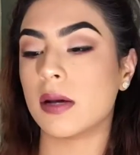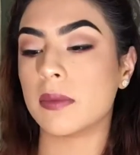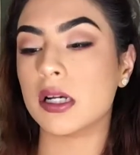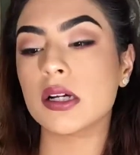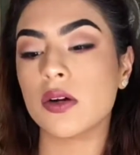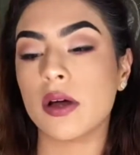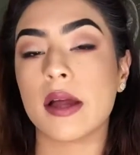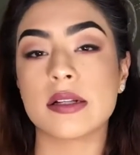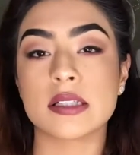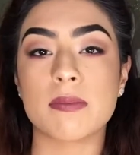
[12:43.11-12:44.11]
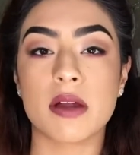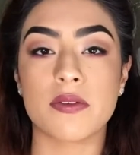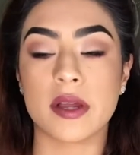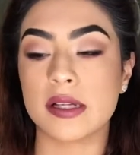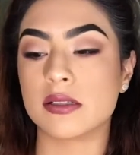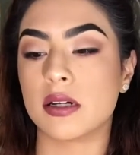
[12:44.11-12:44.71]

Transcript: I'm going to go ahead and set my face,